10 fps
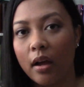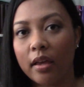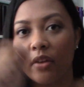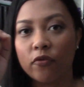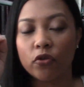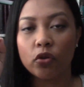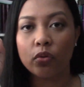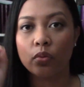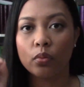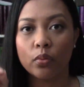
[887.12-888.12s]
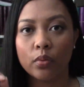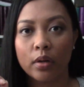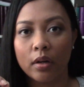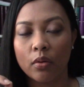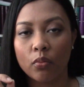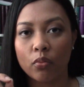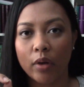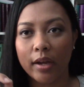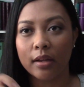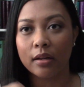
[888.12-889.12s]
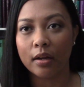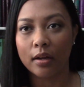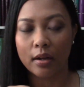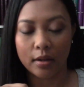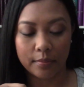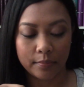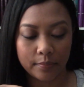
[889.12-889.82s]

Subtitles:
if you write are